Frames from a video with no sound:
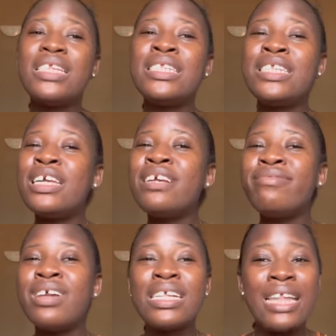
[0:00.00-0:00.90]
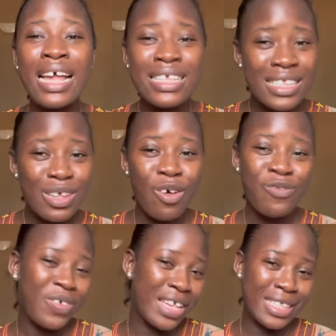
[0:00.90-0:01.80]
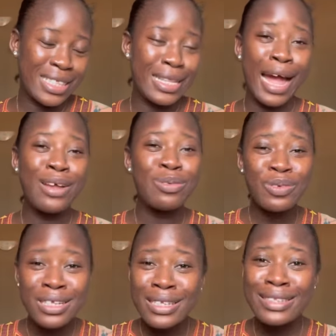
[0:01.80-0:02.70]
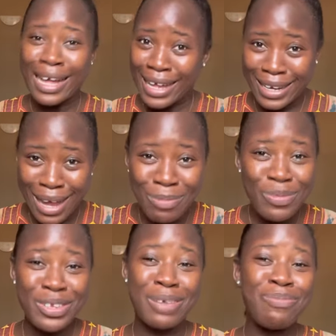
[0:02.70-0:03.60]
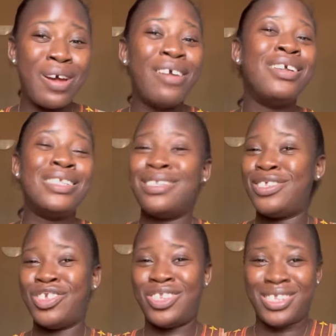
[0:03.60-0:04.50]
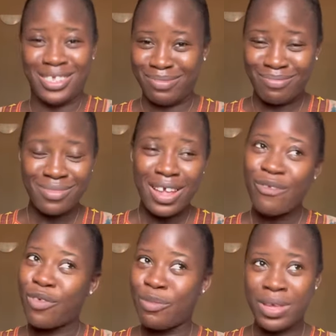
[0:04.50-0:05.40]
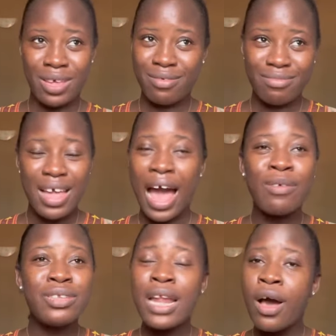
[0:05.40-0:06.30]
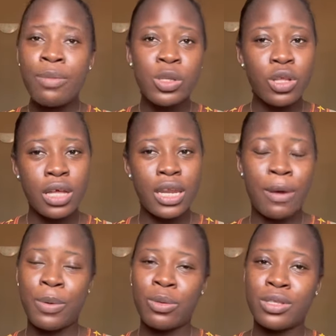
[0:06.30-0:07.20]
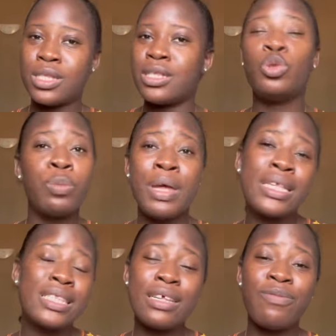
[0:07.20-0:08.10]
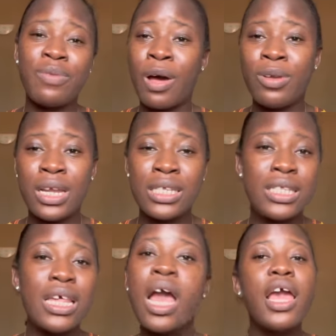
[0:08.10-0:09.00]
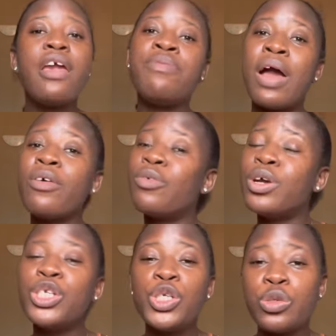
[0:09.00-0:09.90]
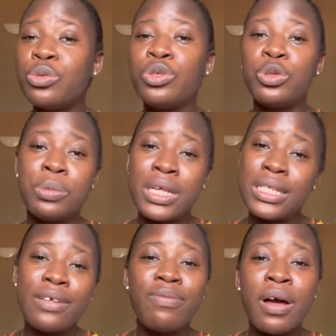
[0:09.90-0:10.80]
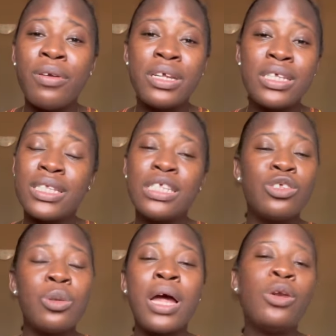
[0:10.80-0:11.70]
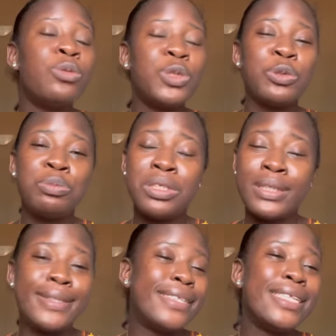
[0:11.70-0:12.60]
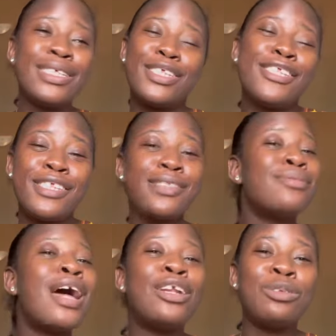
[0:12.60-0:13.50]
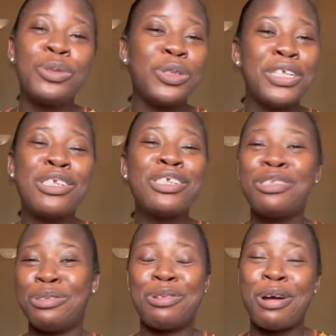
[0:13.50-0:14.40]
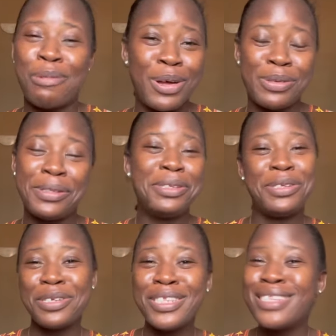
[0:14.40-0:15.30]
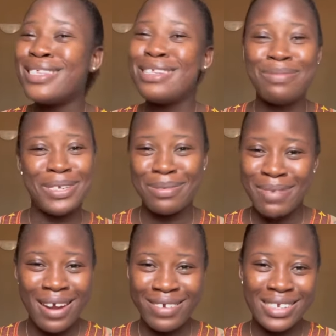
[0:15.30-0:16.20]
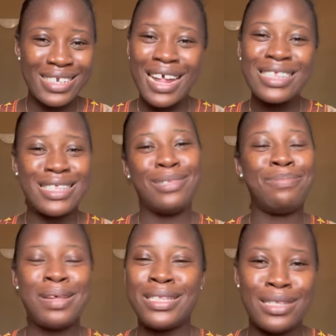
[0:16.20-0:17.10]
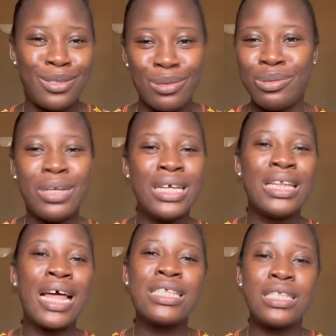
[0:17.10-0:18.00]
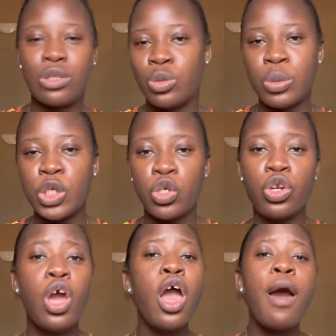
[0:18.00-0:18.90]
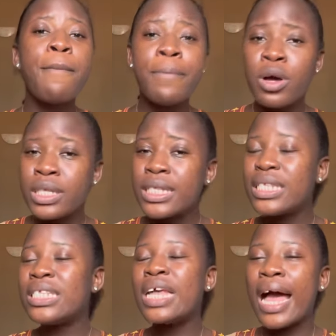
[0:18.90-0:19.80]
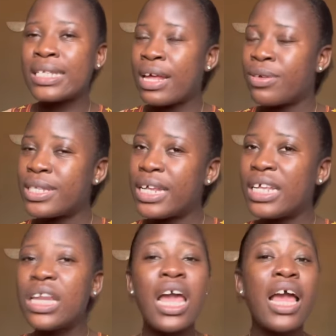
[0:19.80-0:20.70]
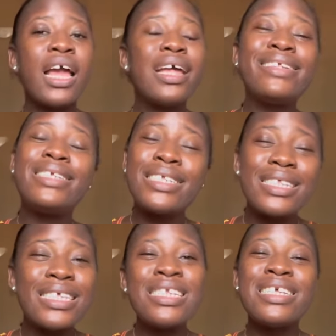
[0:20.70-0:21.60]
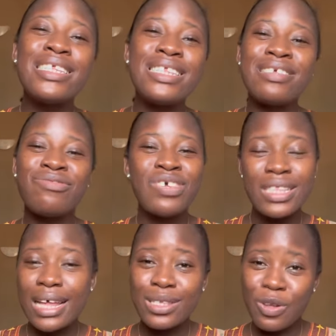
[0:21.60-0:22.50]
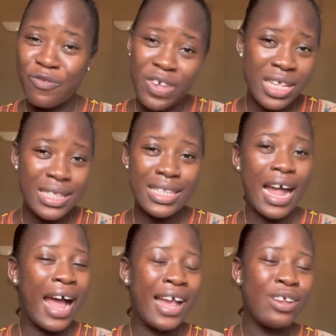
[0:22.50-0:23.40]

The greatest offense that I know that can happen in marriage is cheating, for me. Now, I'm not talking about domestic violence. If you are going through domestic violence, it's not an option, please. it is not an option. There's nothing to talk about. To just leave the marriage, that is the best thing to do in that situation. But as I was saying, cheating is the greatest offense that I